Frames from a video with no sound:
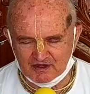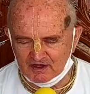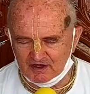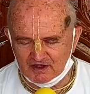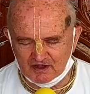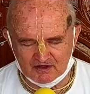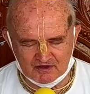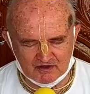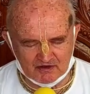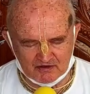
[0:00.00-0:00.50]

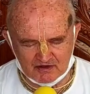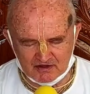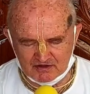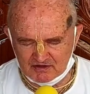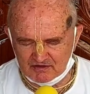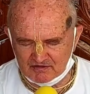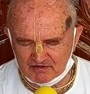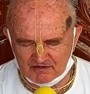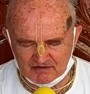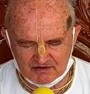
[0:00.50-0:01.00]
No,
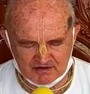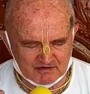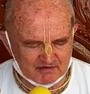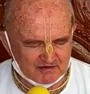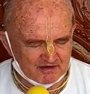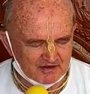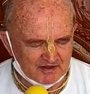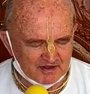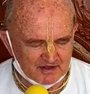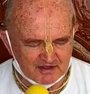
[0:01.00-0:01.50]
you're
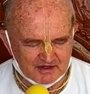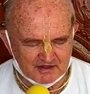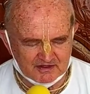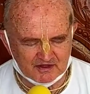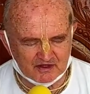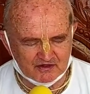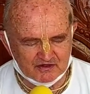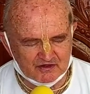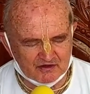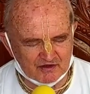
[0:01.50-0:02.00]
not
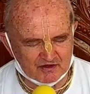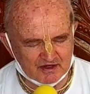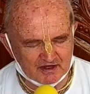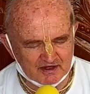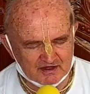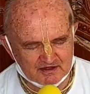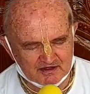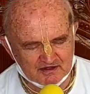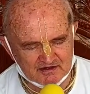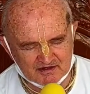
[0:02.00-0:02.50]
correct.
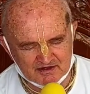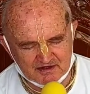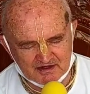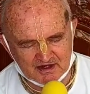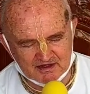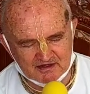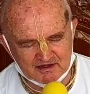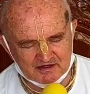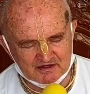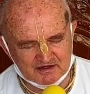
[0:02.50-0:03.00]
Like
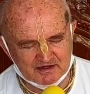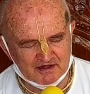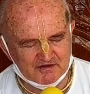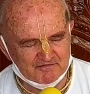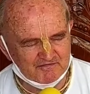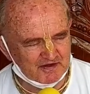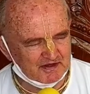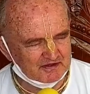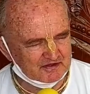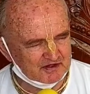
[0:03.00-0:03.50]
this, they'll
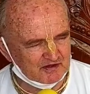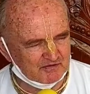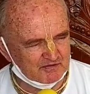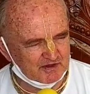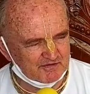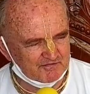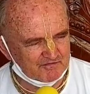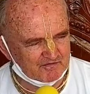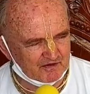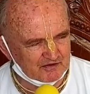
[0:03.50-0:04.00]
find so many
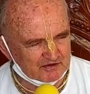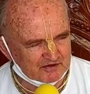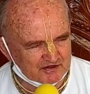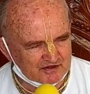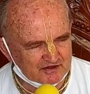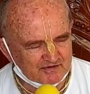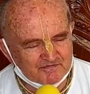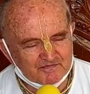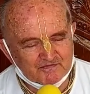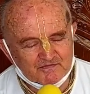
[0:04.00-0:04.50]
faults.
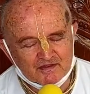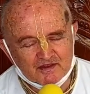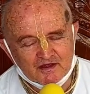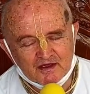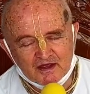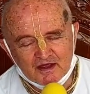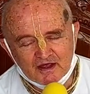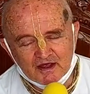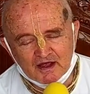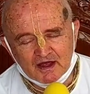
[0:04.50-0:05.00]

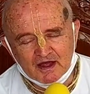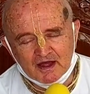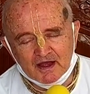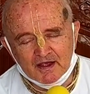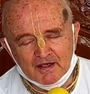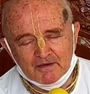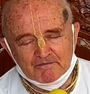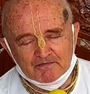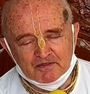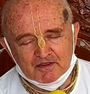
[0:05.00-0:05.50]

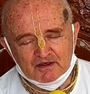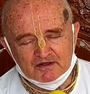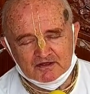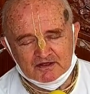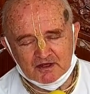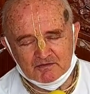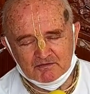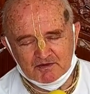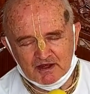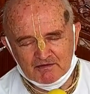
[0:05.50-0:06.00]
Some
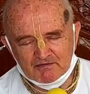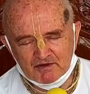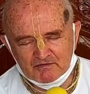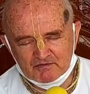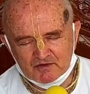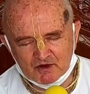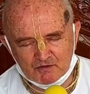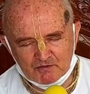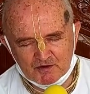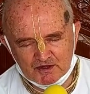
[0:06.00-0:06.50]
type of
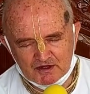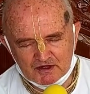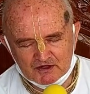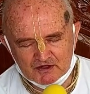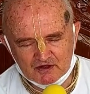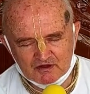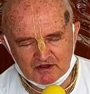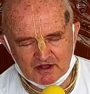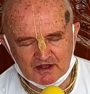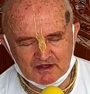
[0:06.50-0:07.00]
competition
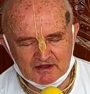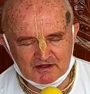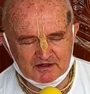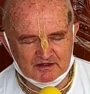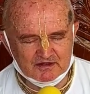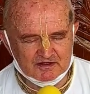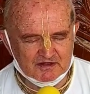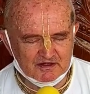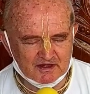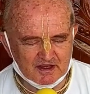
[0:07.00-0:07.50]
like
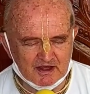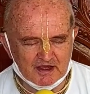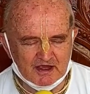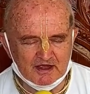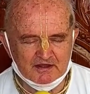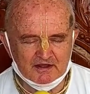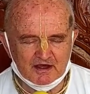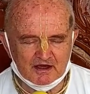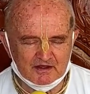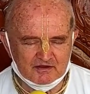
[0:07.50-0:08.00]
this, and
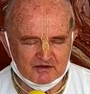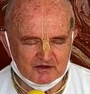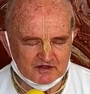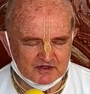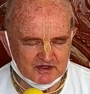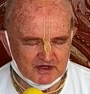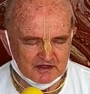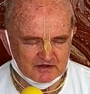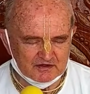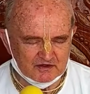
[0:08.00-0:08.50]
other
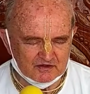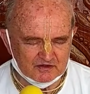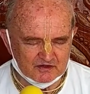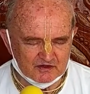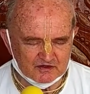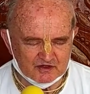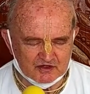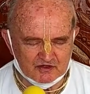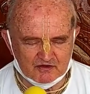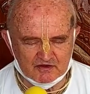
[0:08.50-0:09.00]
centers
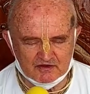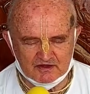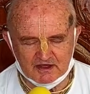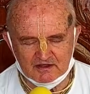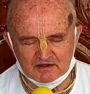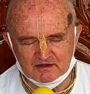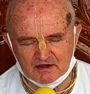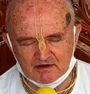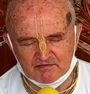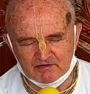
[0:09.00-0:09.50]
also, then
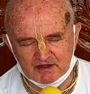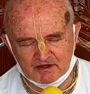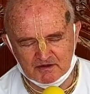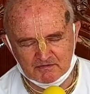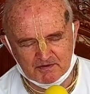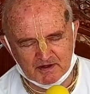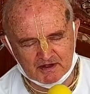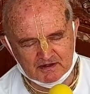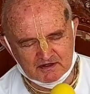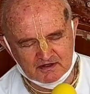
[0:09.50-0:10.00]
traveling
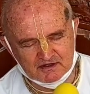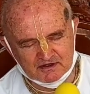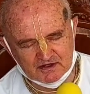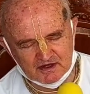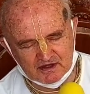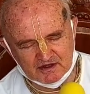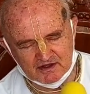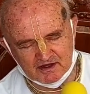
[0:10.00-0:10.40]
parties are there.